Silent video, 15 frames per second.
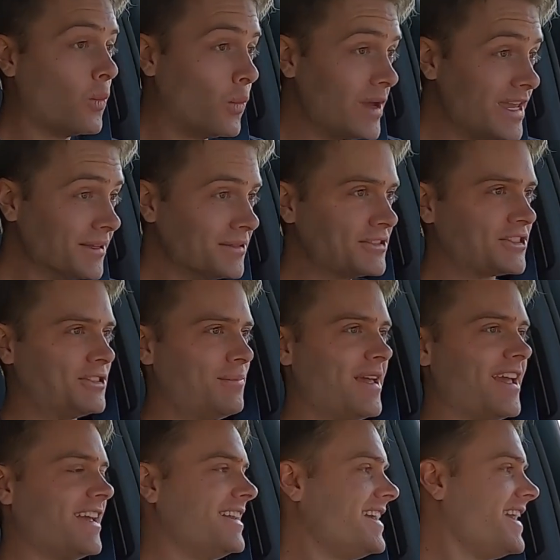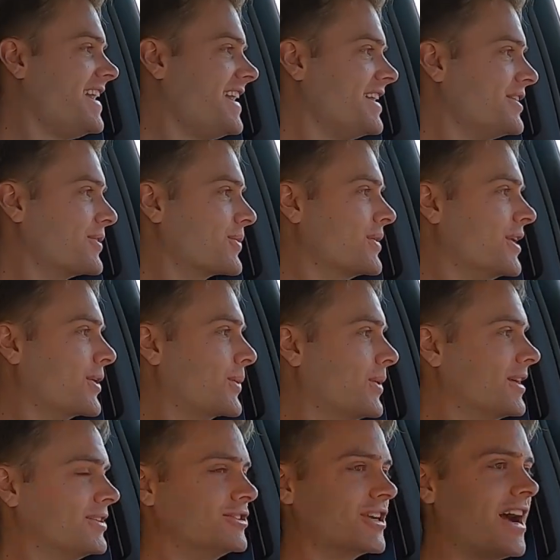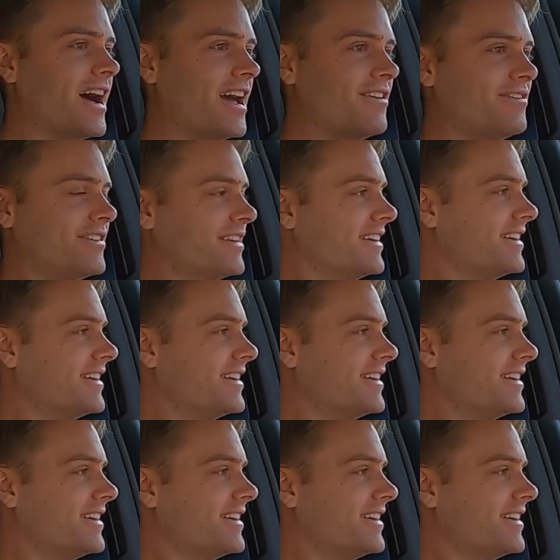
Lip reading: wheel spin in rear wheel drive.